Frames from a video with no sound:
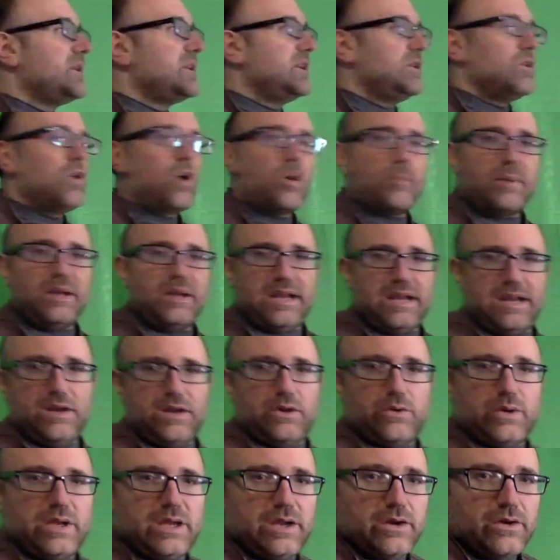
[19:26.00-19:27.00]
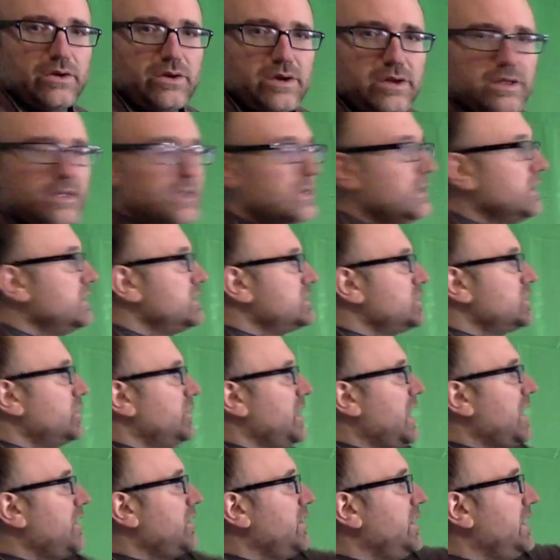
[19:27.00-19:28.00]
denominator here. So
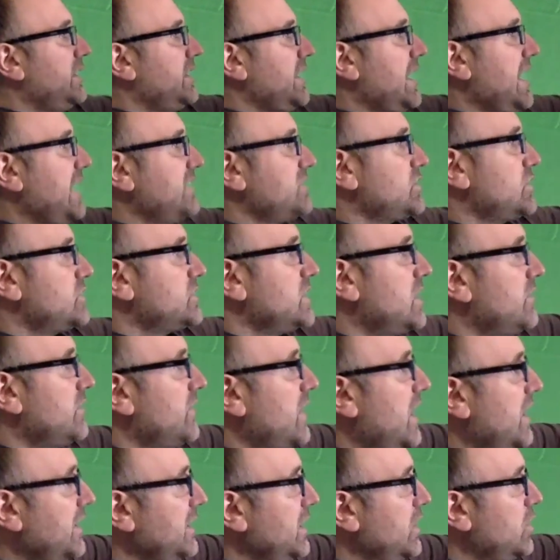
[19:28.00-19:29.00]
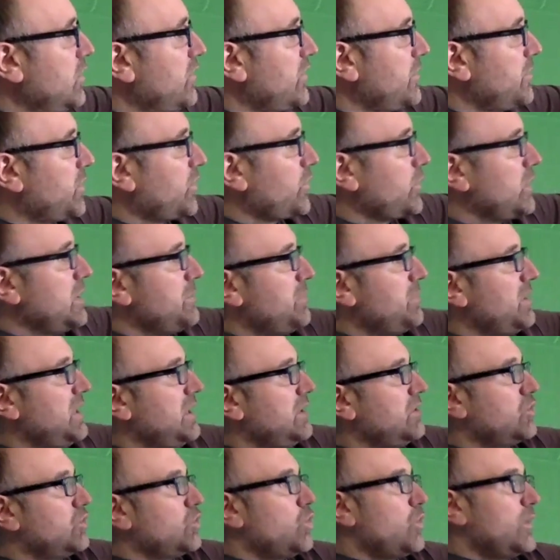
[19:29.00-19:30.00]
now you need to ask yourself, how do you go from 3p to
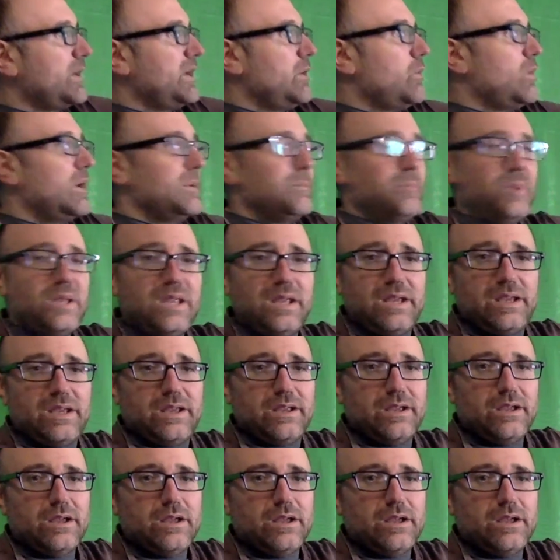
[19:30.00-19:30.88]
21p?